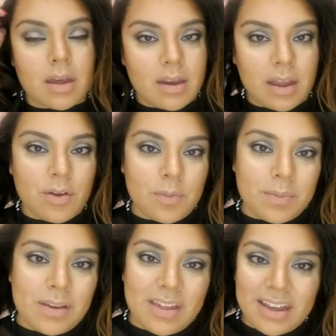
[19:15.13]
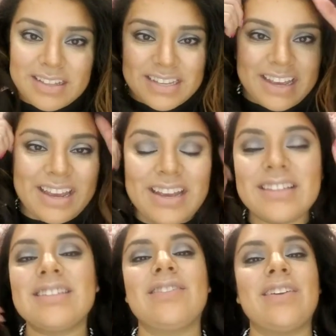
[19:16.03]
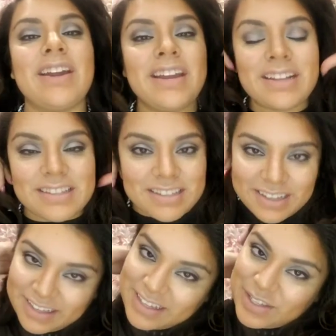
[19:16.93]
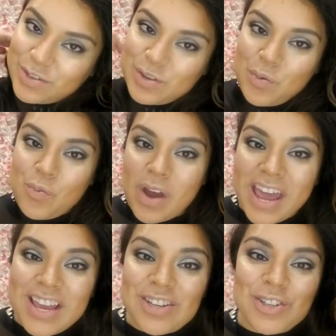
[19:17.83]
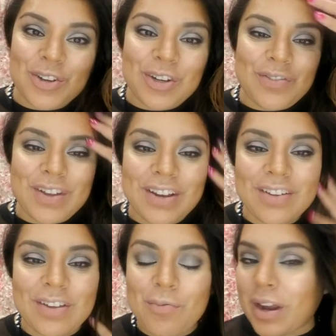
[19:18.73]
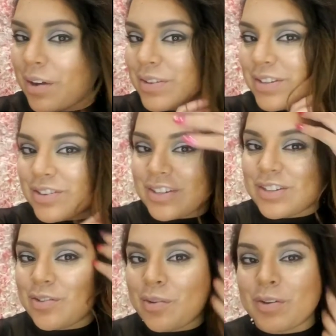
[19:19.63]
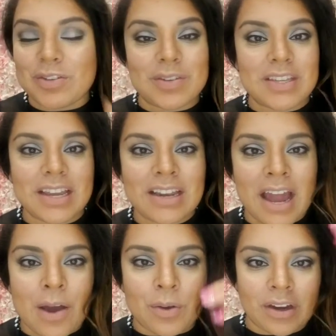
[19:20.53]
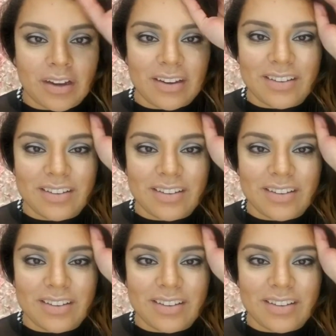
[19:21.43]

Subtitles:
And I hope you liked it, all right? This was a way shorter video than what I was usually doing, which was like an hour.